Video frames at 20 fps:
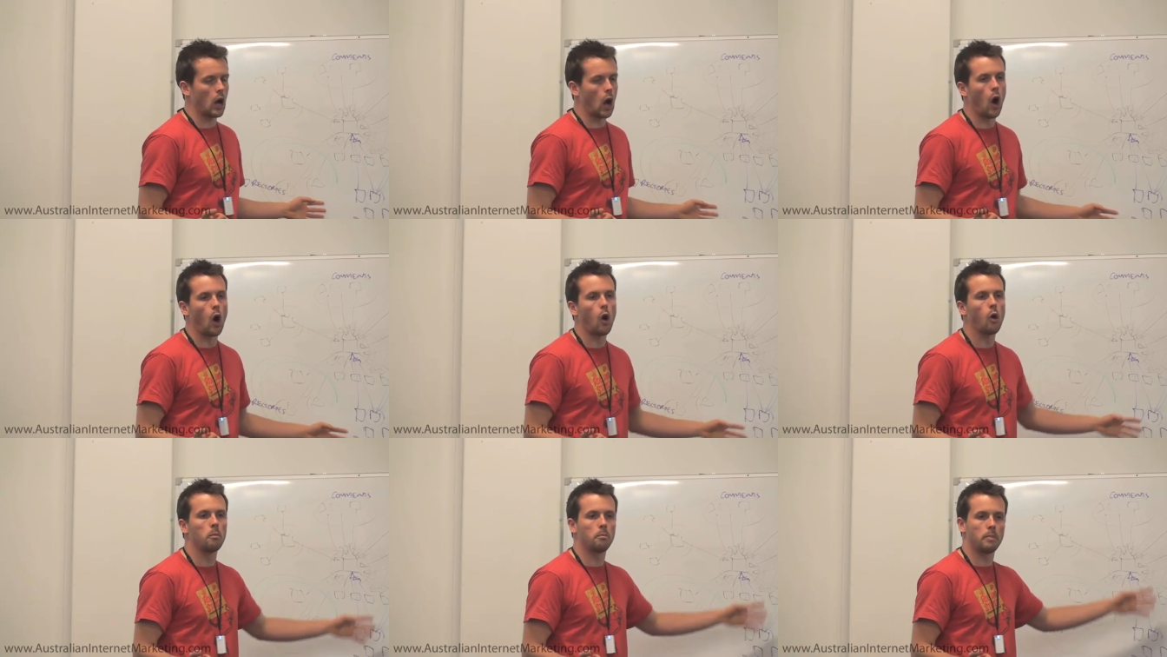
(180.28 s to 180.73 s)
a
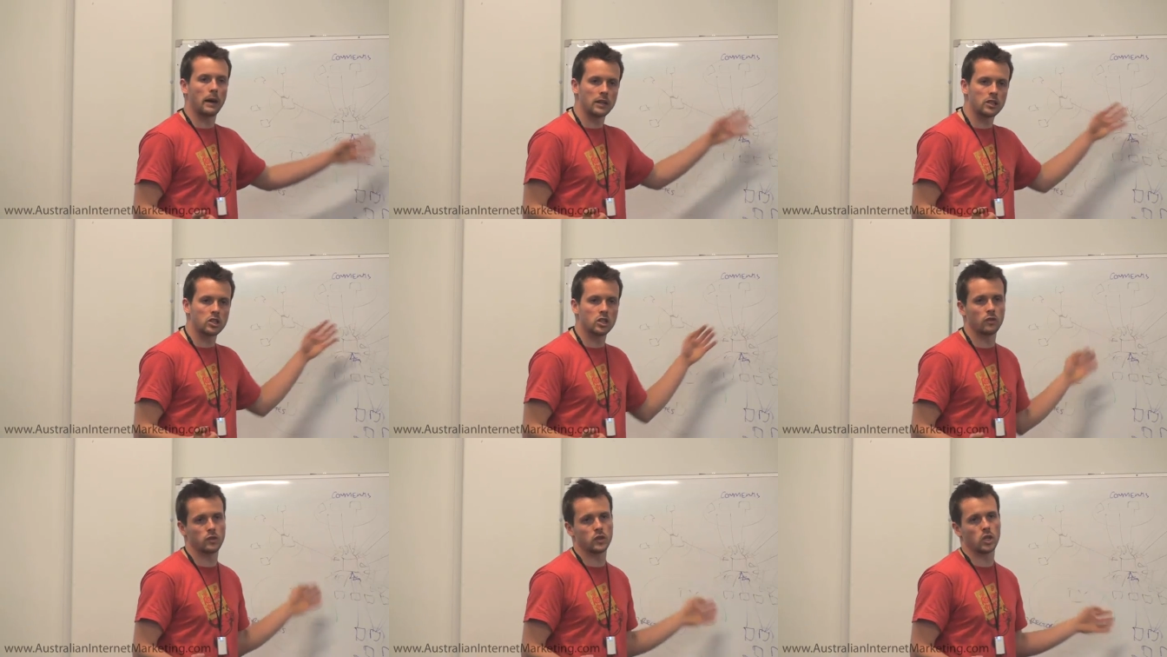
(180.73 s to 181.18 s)
whole
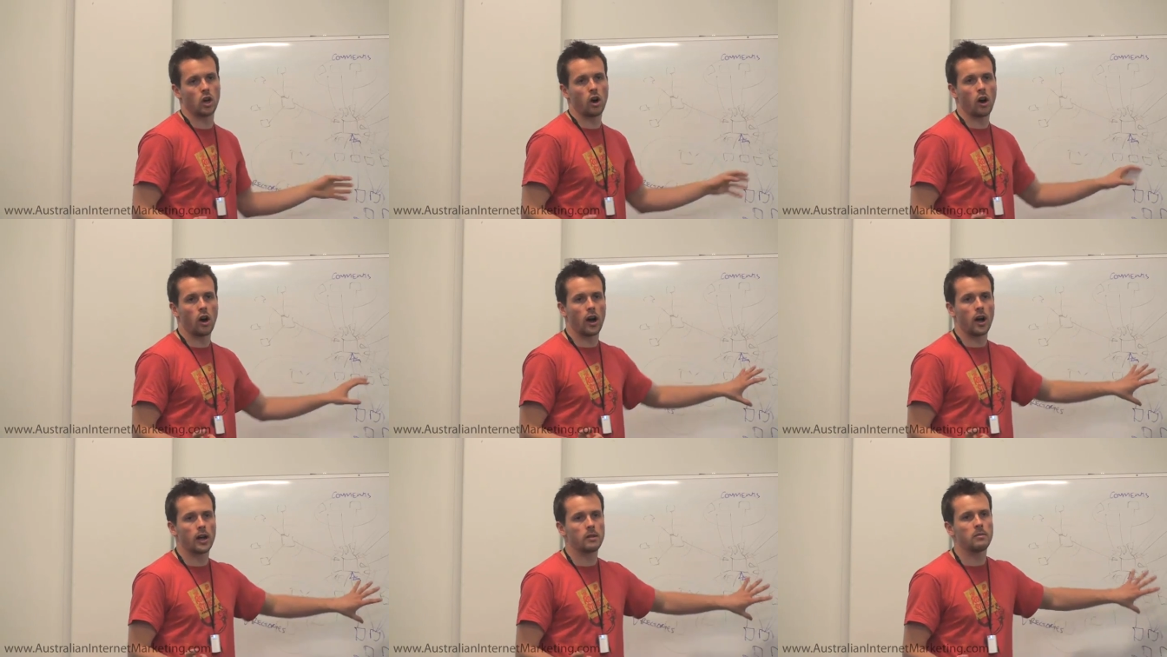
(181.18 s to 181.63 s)
bunch of
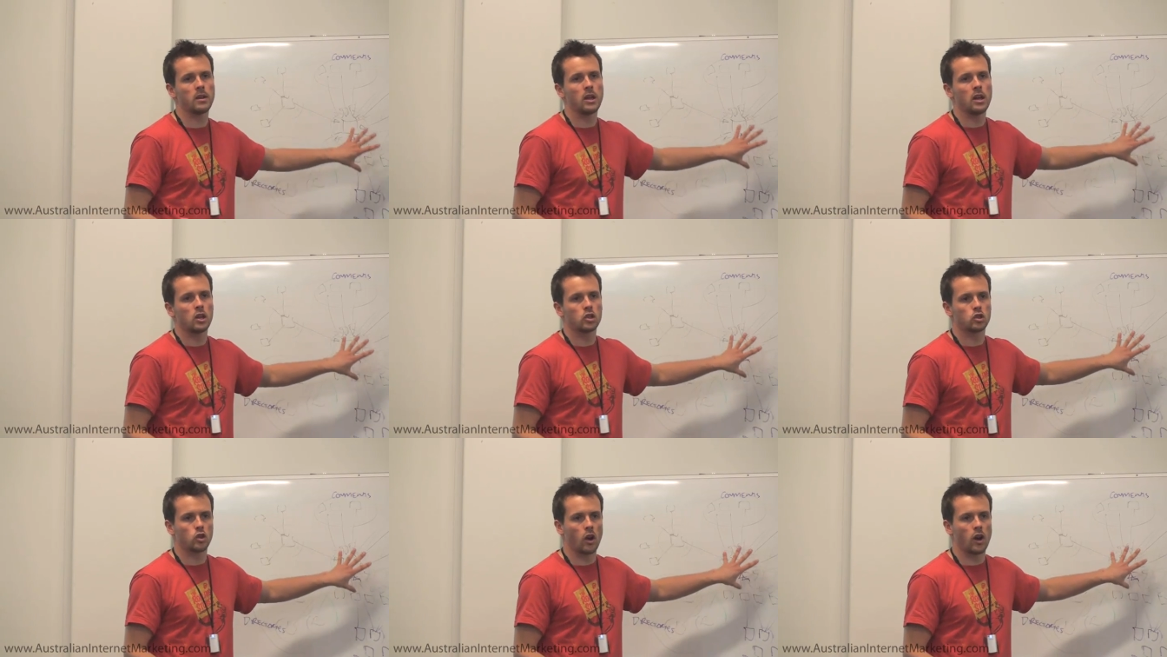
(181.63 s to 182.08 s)
time
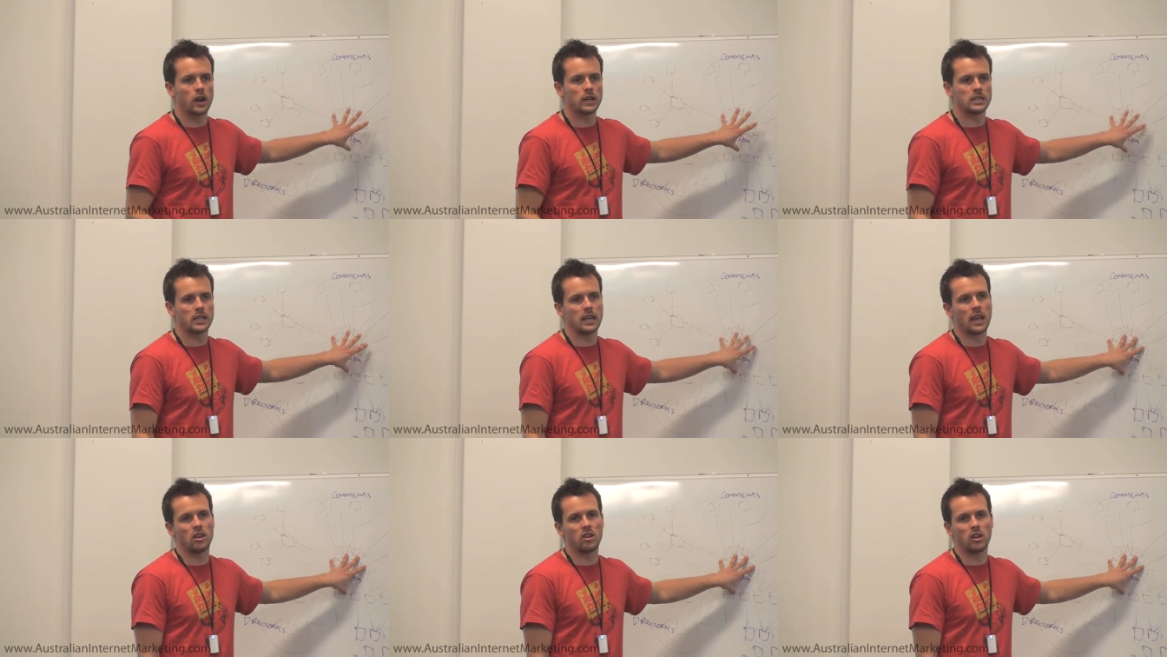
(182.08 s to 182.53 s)

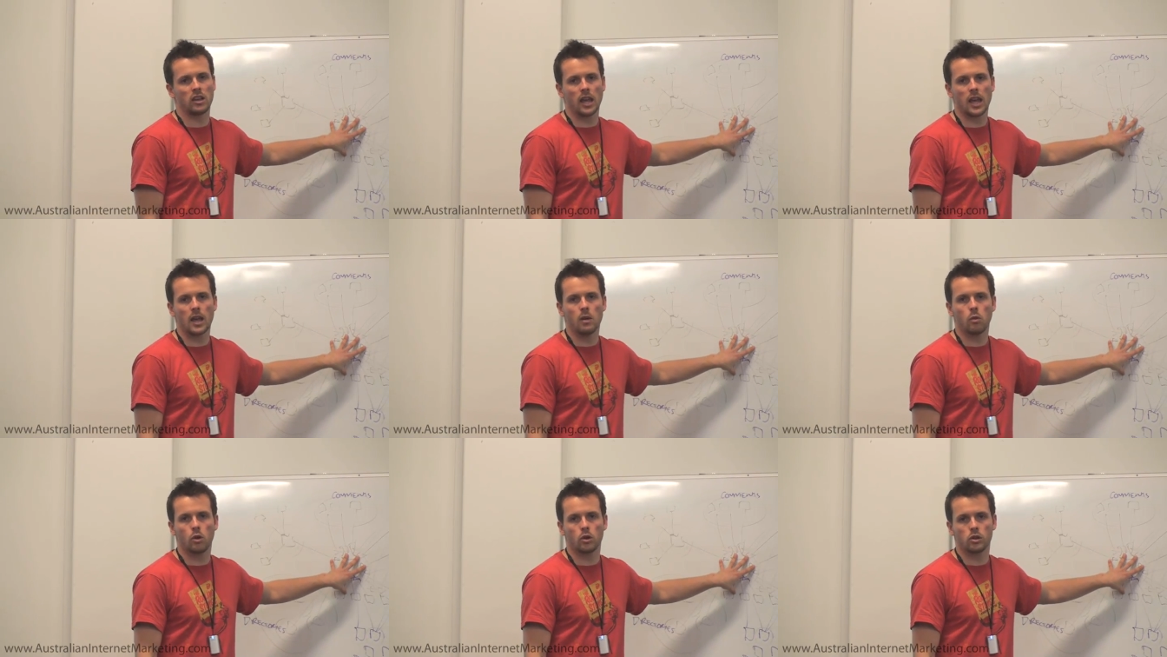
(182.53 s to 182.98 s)
trying to get your
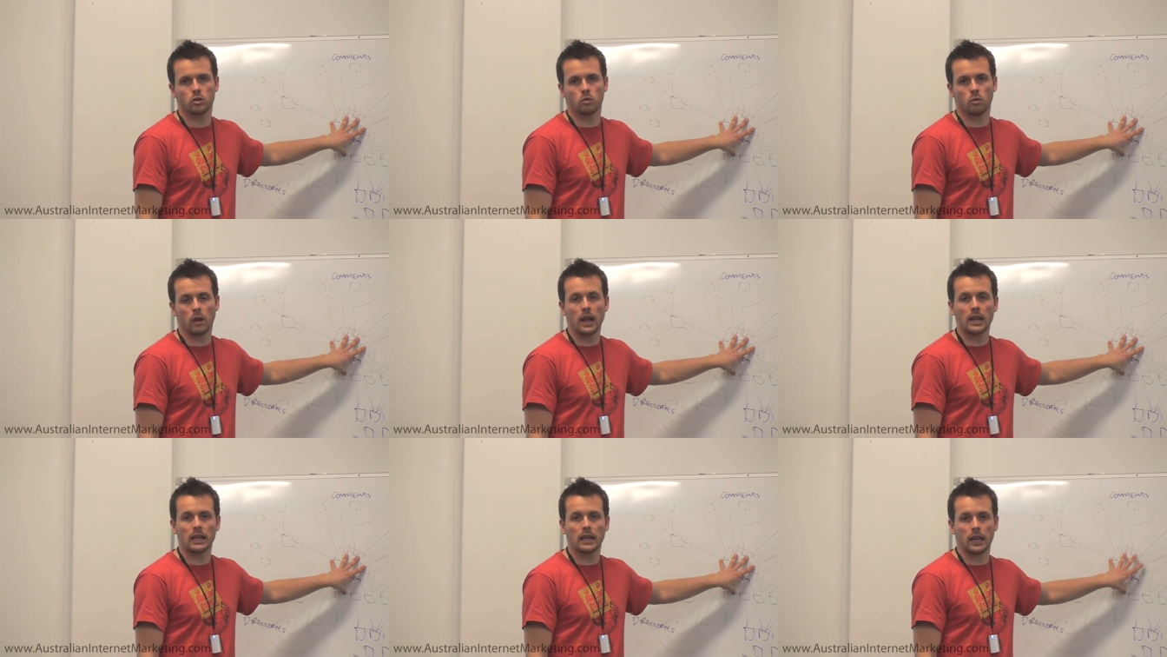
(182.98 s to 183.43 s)

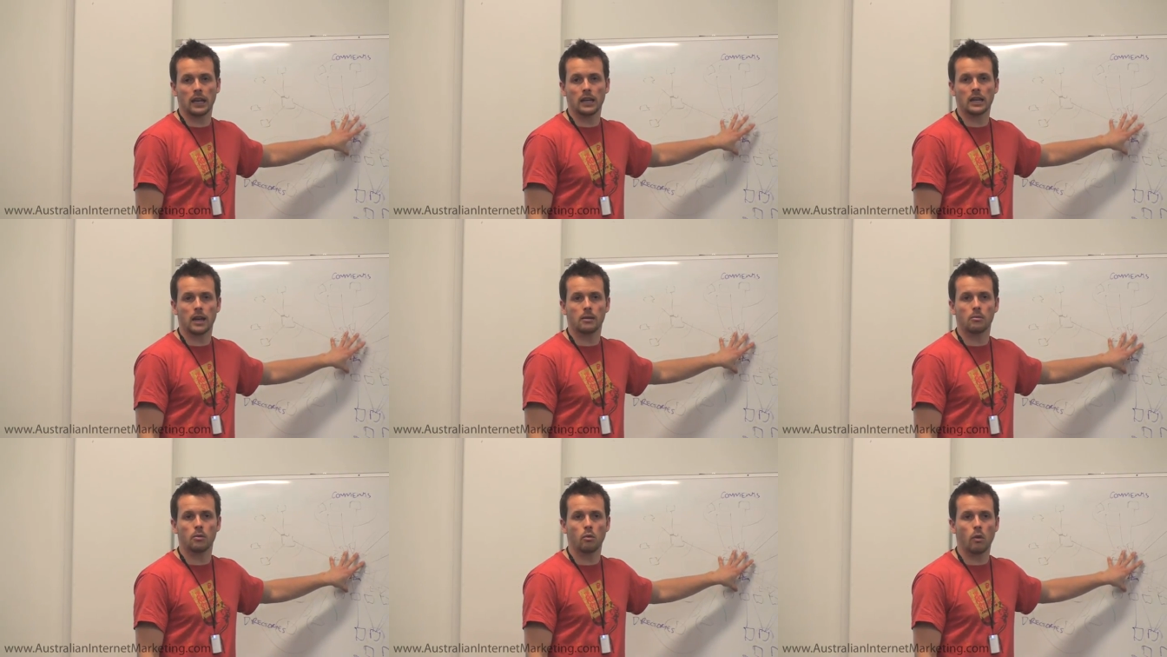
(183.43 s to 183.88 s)
keywords
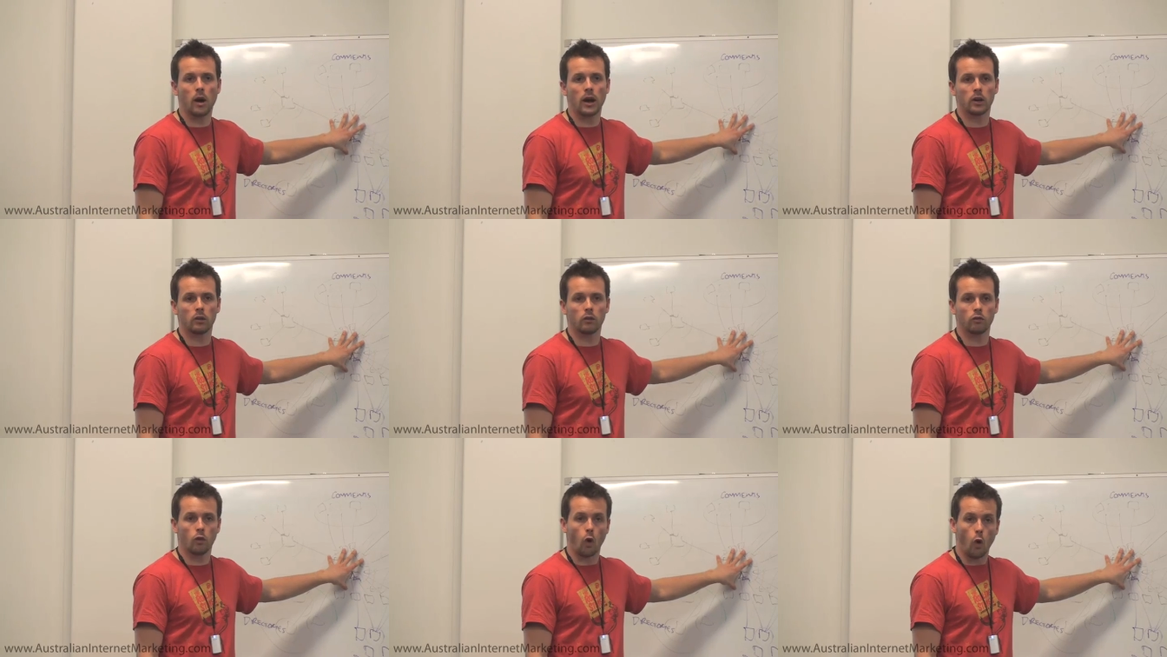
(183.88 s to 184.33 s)
ranking, number
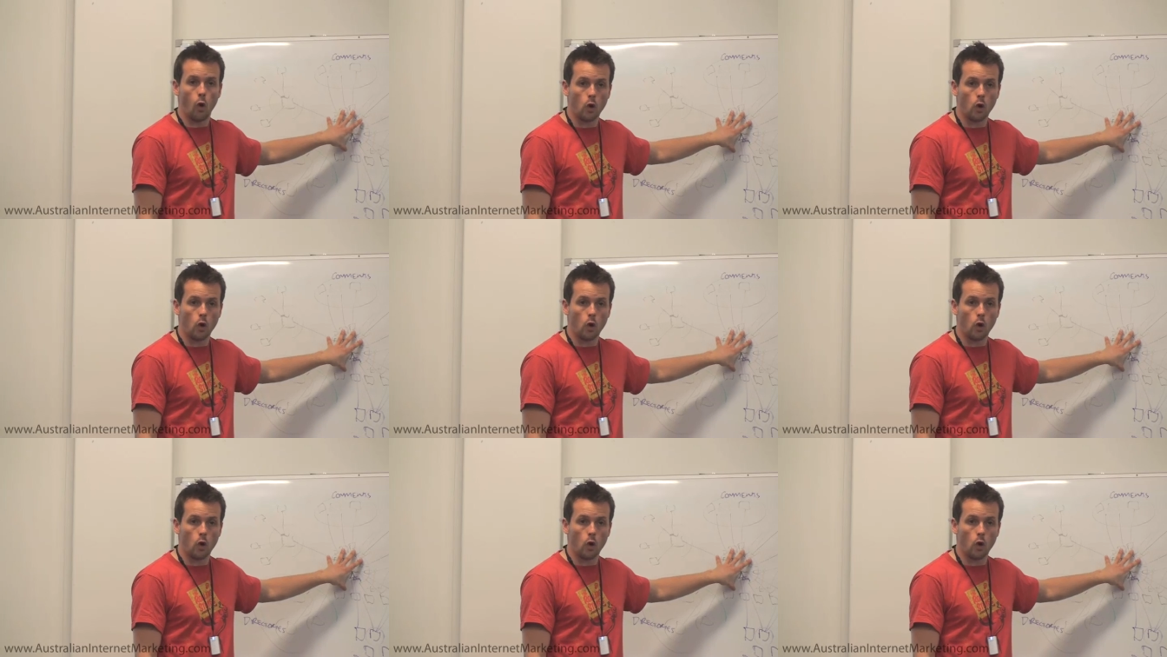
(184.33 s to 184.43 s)
one,